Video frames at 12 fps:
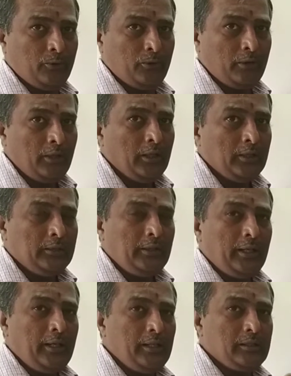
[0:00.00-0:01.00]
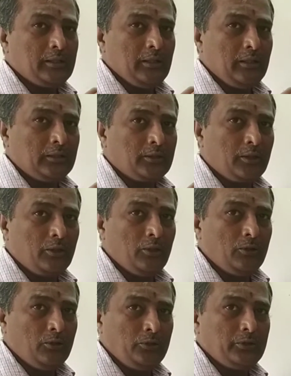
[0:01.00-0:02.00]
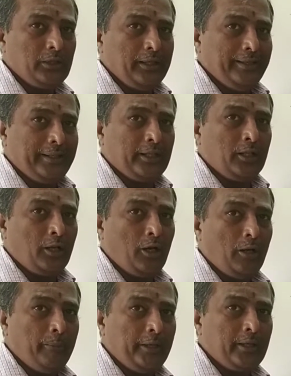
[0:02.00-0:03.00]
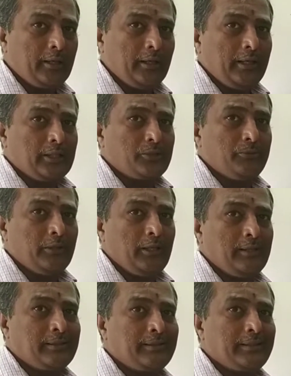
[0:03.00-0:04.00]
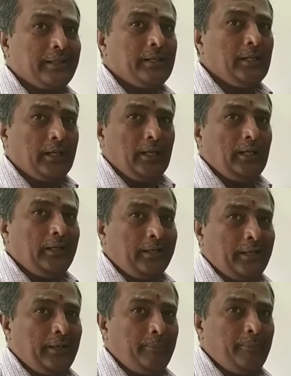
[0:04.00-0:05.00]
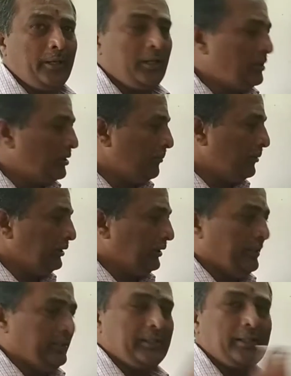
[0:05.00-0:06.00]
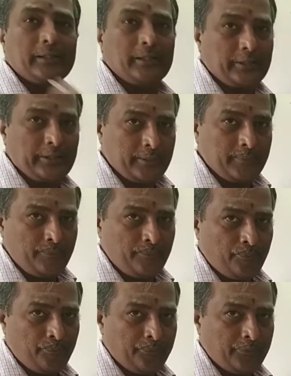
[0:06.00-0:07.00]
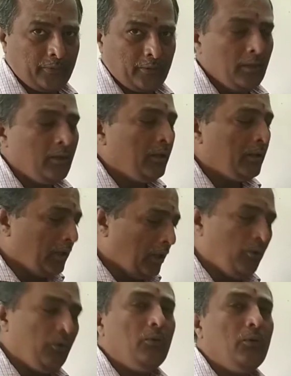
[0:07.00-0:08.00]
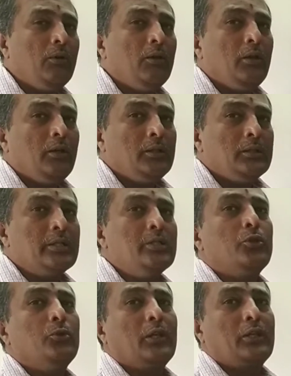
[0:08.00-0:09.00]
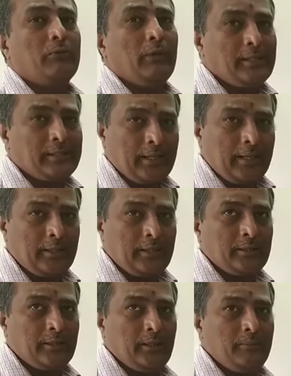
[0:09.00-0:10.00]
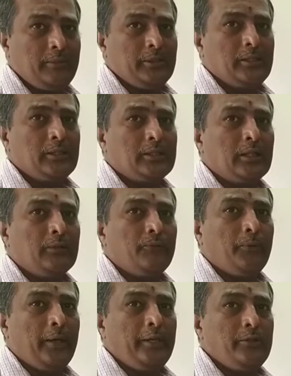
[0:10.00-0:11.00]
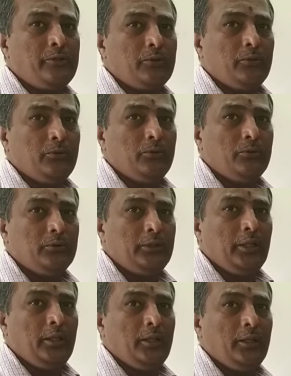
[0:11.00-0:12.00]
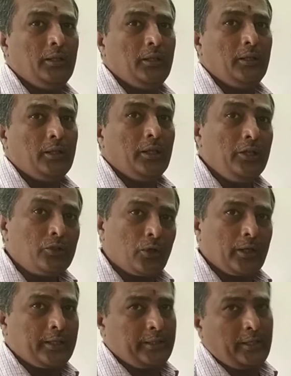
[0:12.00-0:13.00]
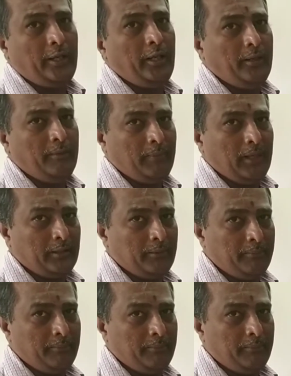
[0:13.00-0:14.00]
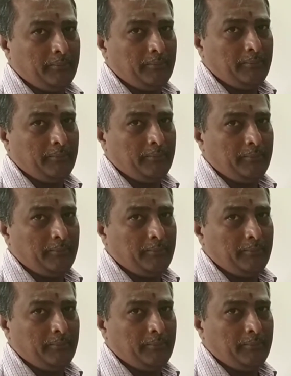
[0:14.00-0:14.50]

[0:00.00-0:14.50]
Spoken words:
Now, since your 12th standard syllabus is confined to the introductory mathematics, we would like to keep an assumption here, only two sectors. We are going to take up only two sectors,